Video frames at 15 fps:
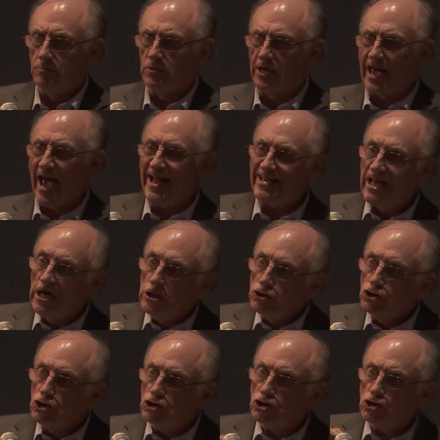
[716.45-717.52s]
We can't
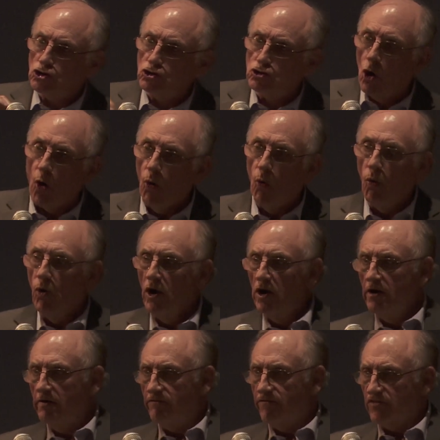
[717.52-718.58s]
just go
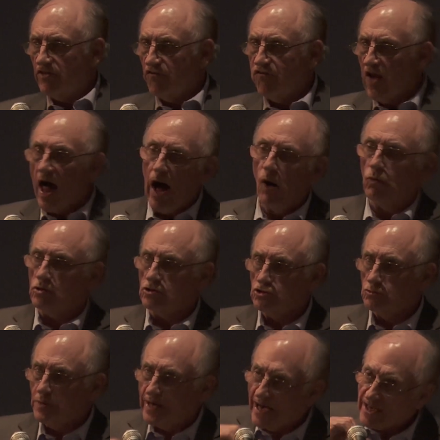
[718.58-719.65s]
for the flowers.
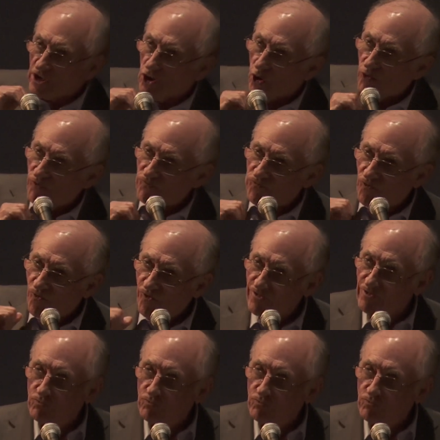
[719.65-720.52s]
We've got to go for the